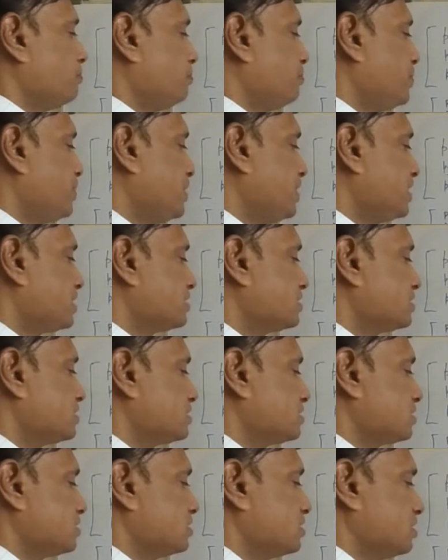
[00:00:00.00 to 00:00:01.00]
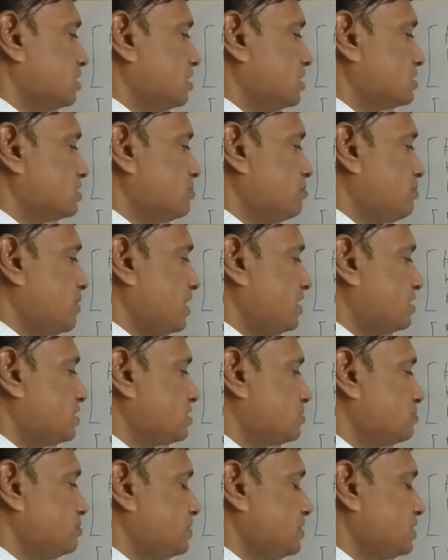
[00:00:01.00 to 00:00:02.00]
Px as a
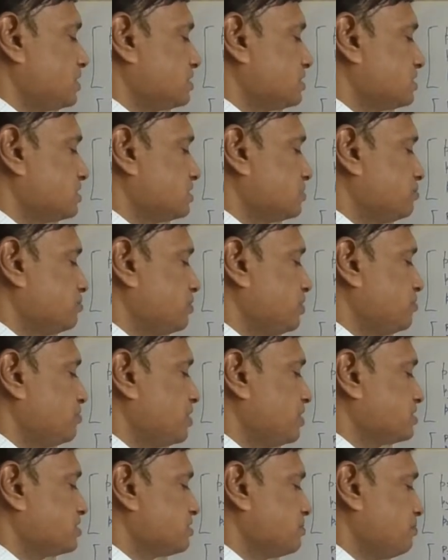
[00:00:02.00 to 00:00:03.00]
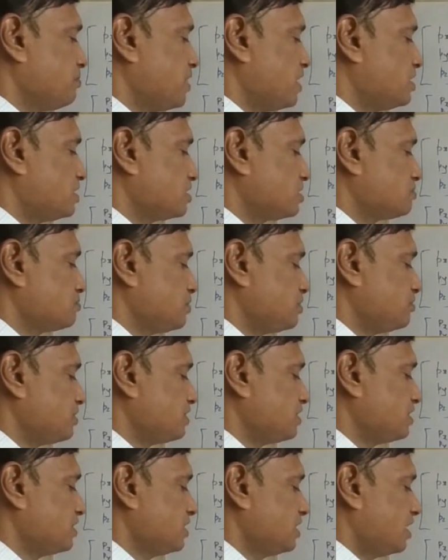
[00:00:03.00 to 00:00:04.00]
minus Px, Py is a minus Py,
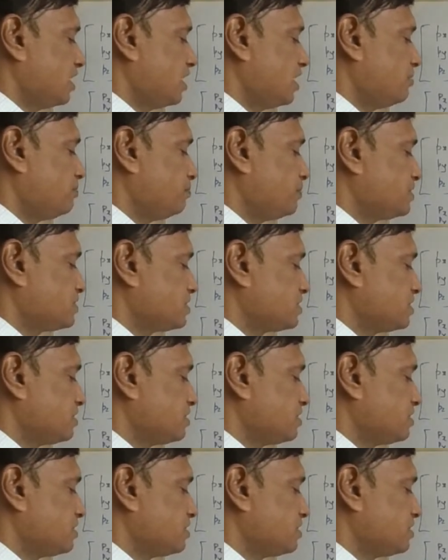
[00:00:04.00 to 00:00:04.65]
and Pz